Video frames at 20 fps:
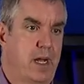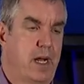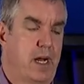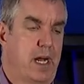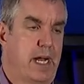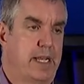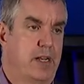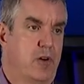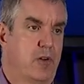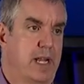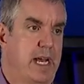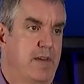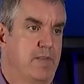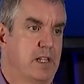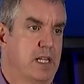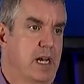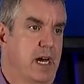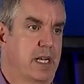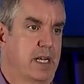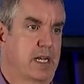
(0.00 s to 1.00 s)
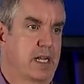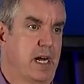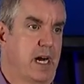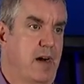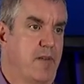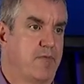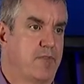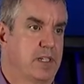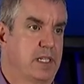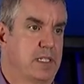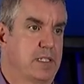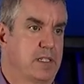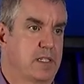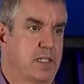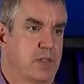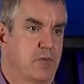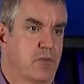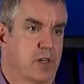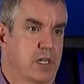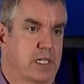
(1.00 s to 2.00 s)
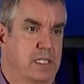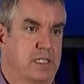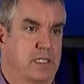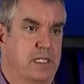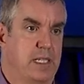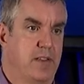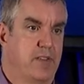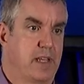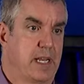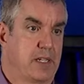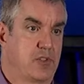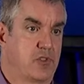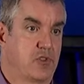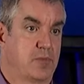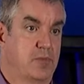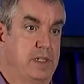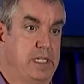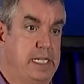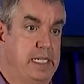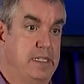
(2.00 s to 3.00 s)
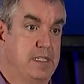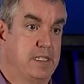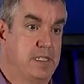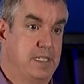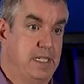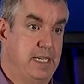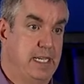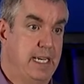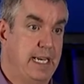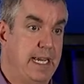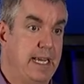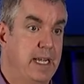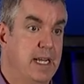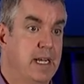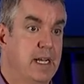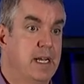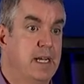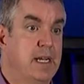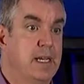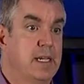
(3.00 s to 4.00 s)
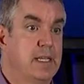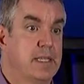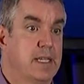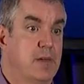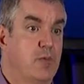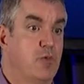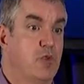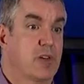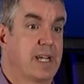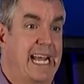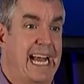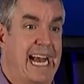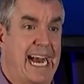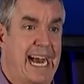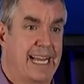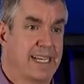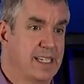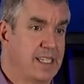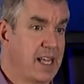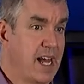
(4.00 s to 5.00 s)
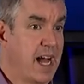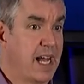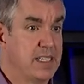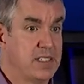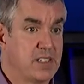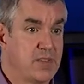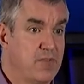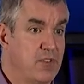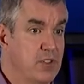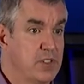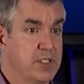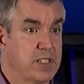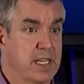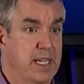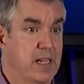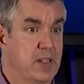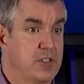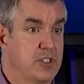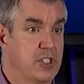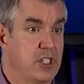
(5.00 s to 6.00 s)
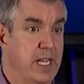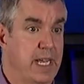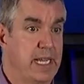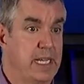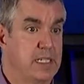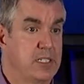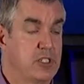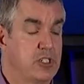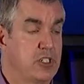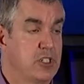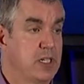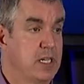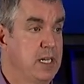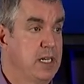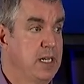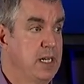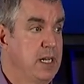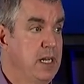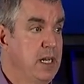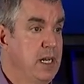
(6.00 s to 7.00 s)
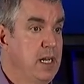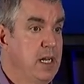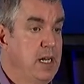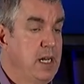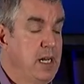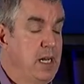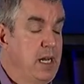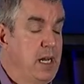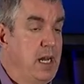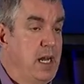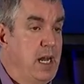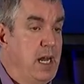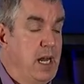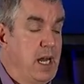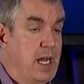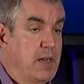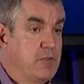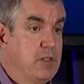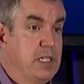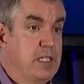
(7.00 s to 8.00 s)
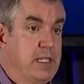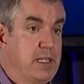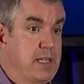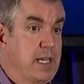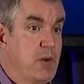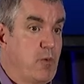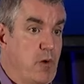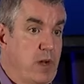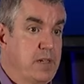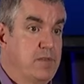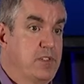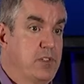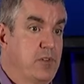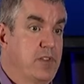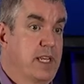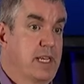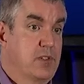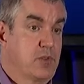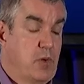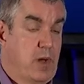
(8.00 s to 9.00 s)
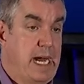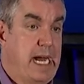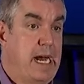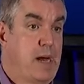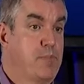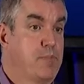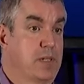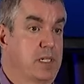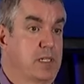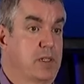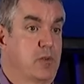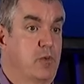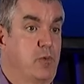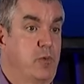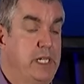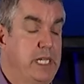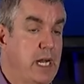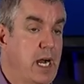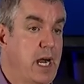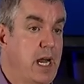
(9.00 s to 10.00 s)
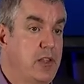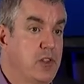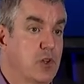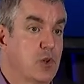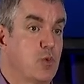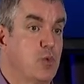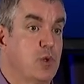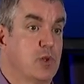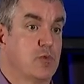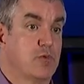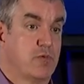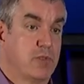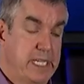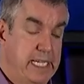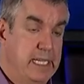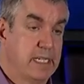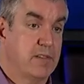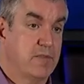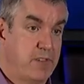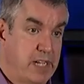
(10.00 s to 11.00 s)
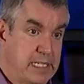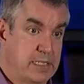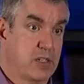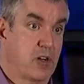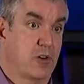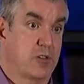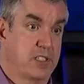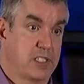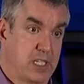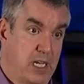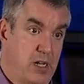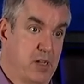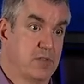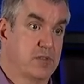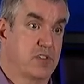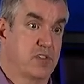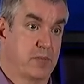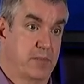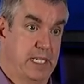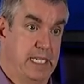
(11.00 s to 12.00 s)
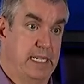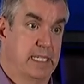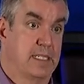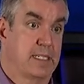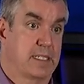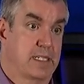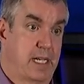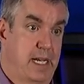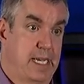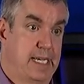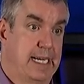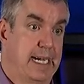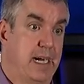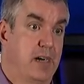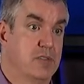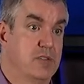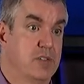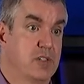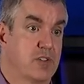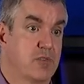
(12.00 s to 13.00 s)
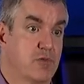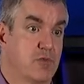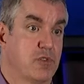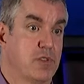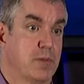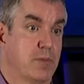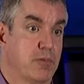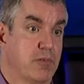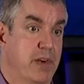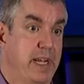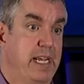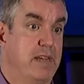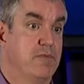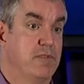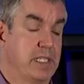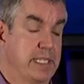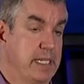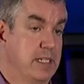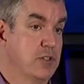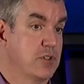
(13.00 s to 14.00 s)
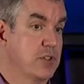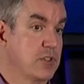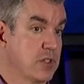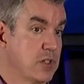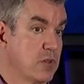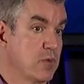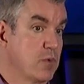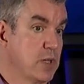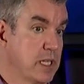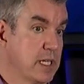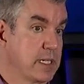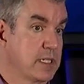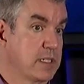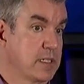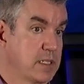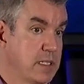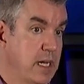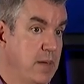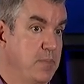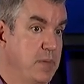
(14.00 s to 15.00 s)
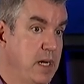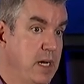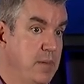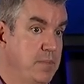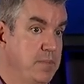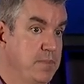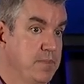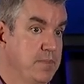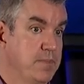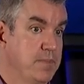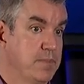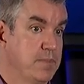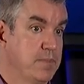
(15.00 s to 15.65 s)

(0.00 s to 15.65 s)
I don't have a lot of confidence that we're gonna see things from DC that will catalyze full-scale change. I really think one of two things will happen. We either will reinvent ourselves from the inside out through the brave leaders that are willing to step up,